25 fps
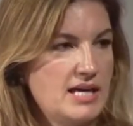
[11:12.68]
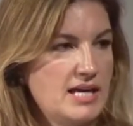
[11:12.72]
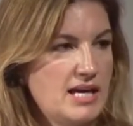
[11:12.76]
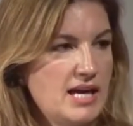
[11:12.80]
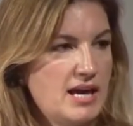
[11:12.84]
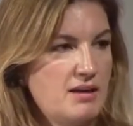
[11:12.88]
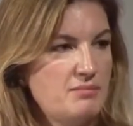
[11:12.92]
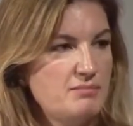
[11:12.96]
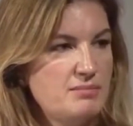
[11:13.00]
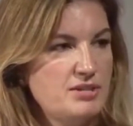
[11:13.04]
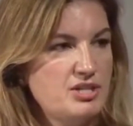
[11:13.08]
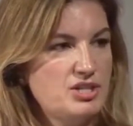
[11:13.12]

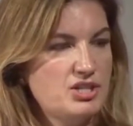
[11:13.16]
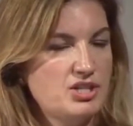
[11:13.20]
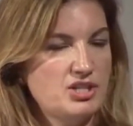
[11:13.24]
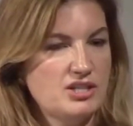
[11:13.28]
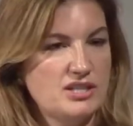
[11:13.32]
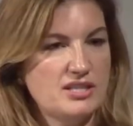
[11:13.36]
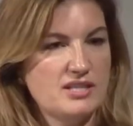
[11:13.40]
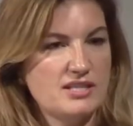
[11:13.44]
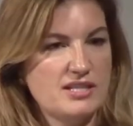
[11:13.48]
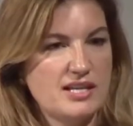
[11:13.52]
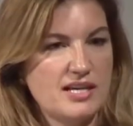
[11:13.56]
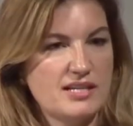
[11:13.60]
Ambition
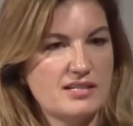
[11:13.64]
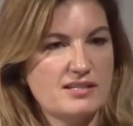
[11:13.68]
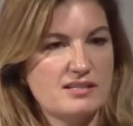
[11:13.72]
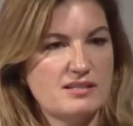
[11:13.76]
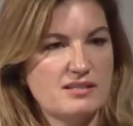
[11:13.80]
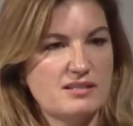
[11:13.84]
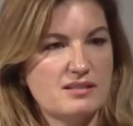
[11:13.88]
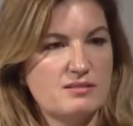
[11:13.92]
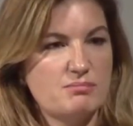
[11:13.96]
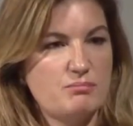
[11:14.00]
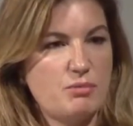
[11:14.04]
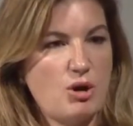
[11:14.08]
is that
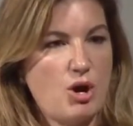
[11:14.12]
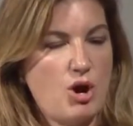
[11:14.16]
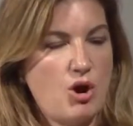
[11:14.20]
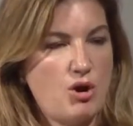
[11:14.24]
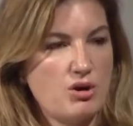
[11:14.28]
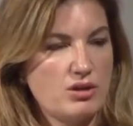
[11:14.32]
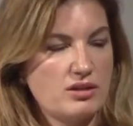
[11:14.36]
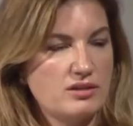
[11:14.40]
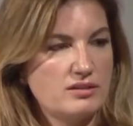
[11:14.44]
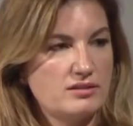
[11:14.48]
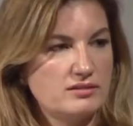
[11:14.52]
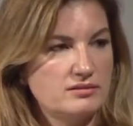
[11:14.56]

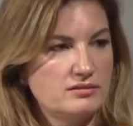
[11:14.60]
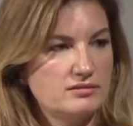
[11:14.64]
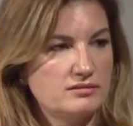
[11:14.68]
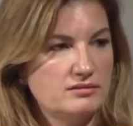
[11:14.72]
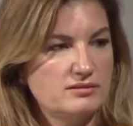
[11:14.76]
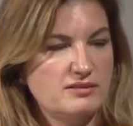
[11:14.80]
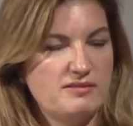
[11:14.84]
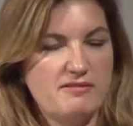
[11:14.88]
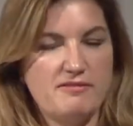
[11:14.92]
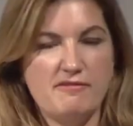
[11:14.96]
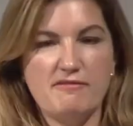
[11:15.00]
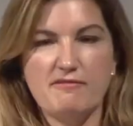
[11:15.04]
spark,
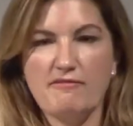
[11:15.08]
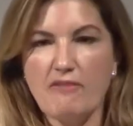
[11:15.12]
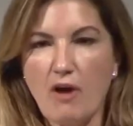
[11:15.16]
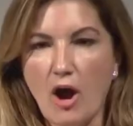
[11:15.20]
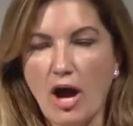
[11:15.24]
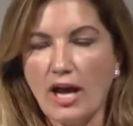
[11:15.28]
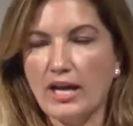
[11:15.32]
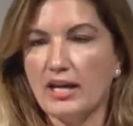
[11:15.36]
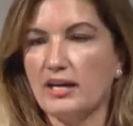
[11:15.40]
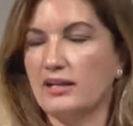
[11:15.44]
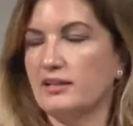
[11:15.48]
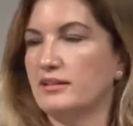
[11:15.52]

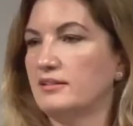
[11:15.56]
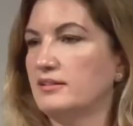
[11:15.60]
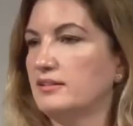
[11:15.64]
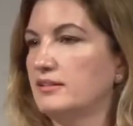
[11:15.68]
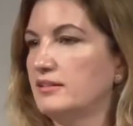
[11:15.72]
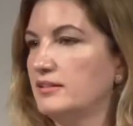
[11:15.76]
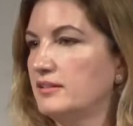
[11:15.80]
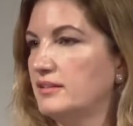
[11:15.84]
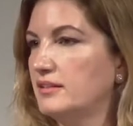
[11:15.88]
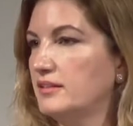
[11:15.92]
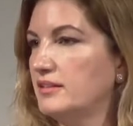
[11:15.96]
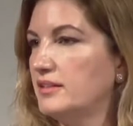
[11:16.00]
fire
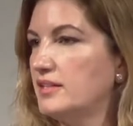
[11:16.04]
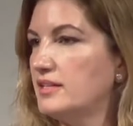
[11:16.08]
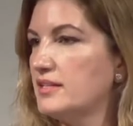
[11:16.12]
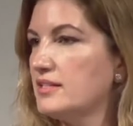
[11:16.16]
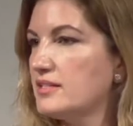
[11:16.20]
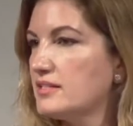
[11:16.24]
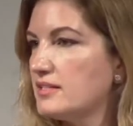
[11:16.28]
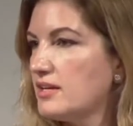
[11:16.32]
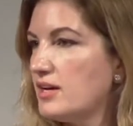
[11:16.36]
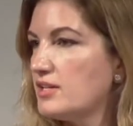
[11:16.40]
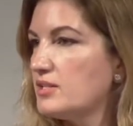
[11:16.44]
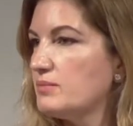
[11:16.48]

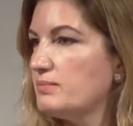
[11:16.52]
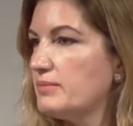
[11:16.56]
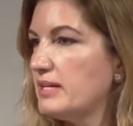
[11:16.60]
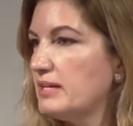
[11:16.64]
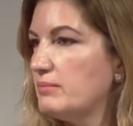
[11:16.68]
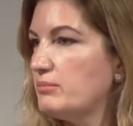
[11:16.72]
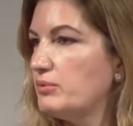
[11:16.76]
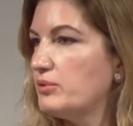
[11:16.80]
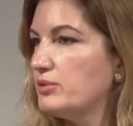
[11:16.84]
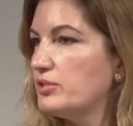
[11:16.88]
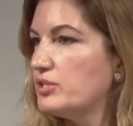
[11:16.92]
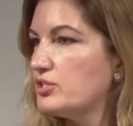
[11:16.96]
inside of
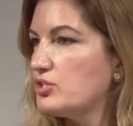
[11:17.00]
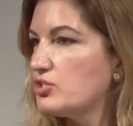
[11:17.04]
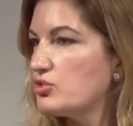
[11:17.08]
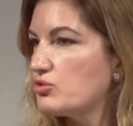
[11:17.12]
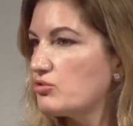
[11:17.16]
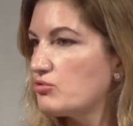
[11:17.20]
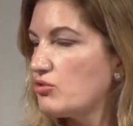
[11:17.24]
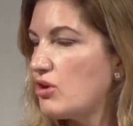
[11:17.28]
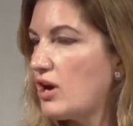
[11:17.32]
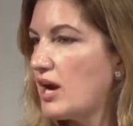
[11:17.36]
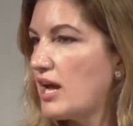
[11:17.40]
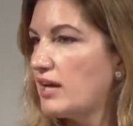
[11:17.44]
people that
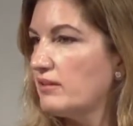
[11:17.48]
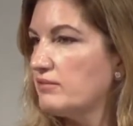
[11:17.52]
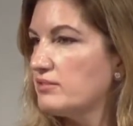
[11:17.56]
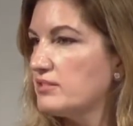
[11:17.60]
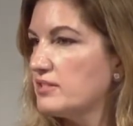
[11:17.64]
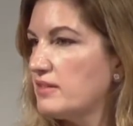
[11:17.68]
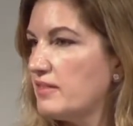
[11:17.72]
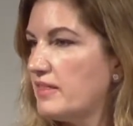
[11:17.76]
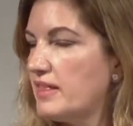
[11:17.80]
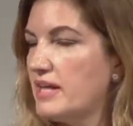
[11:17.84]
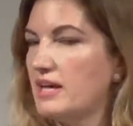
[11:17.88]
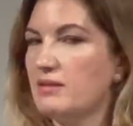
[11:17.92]
drives
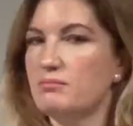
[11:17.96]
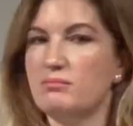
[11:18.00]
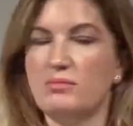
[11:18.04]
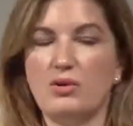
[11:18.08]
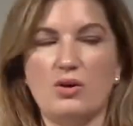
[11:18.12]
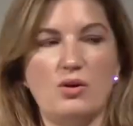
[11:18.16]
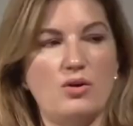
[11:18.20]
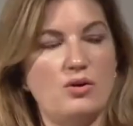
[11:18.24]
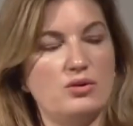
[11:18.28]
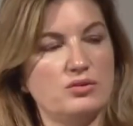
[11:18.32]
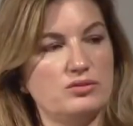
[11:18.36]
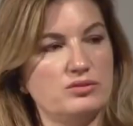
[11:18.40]
them
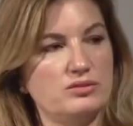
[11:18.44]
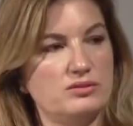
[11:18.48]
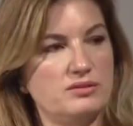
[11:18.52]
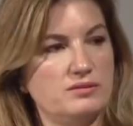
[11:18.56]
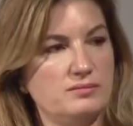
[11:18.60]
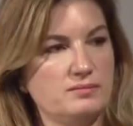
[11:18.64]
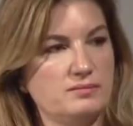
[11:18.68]
on.